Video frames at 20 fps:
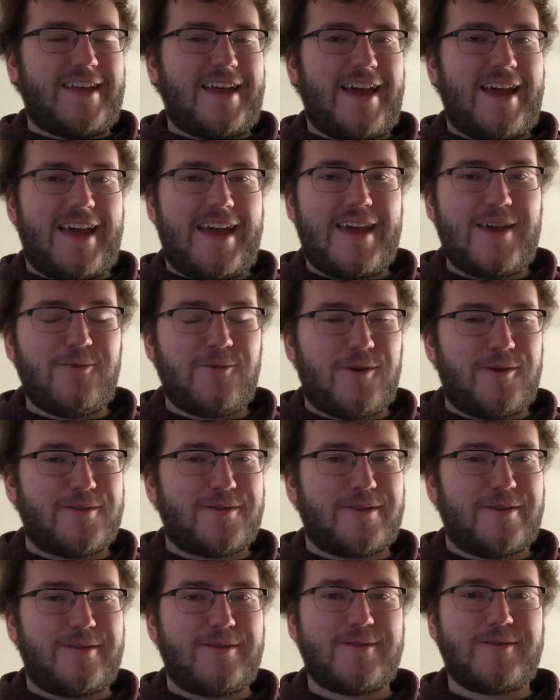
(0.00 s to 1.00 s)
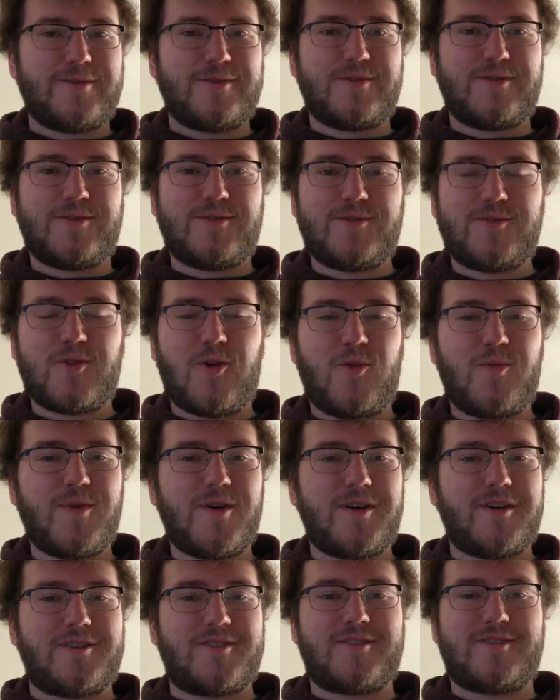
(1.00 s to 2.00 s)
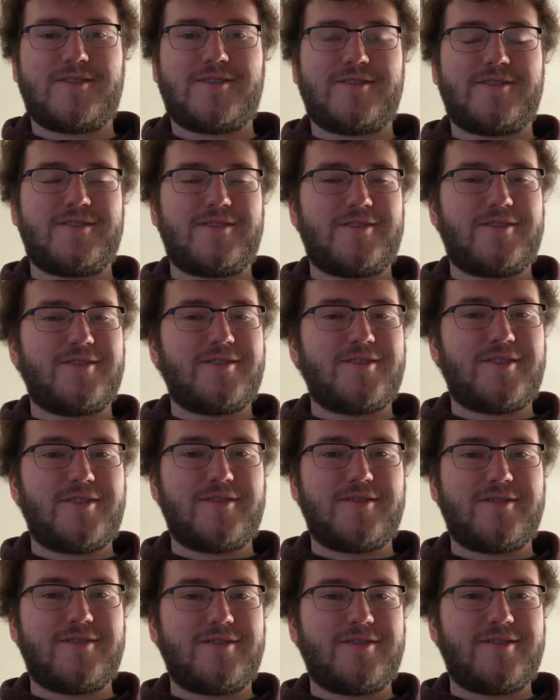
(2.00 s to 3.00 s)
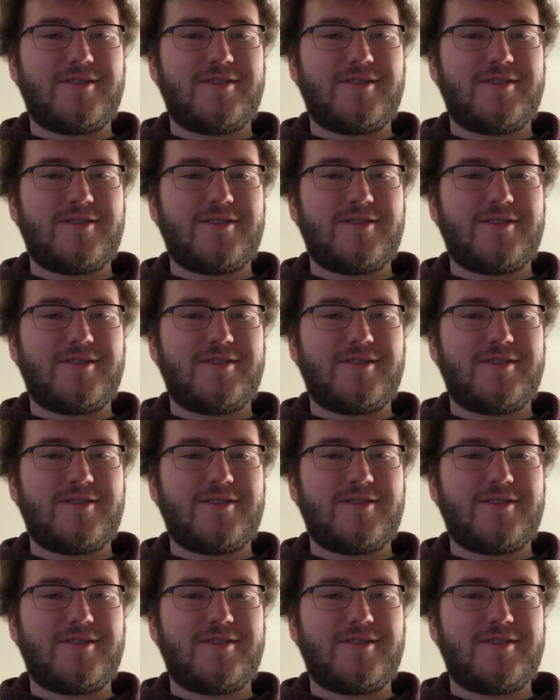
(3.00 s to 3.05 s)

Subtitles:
I hate Walter so much. You